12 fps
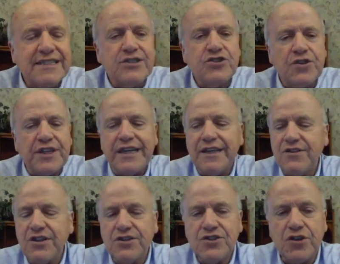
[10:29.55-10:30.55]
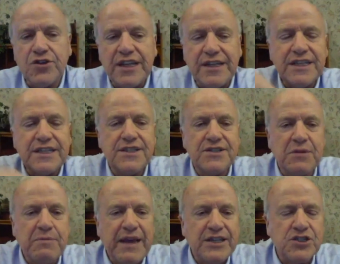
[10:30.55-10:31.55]
so the so that this
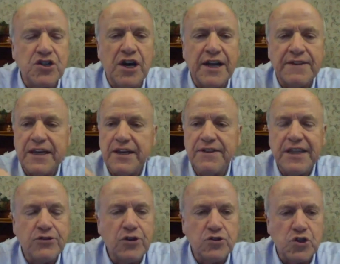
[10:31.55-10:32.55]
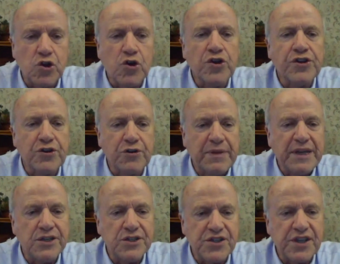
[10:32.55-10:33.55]
isn't based on the, the those earlier
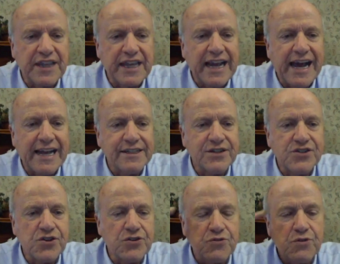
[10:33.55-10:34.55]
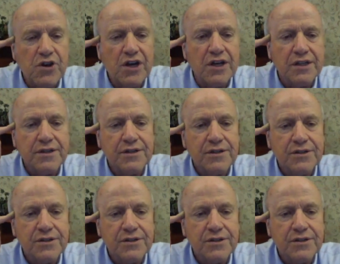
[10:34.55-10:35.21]
bills that they got because those were all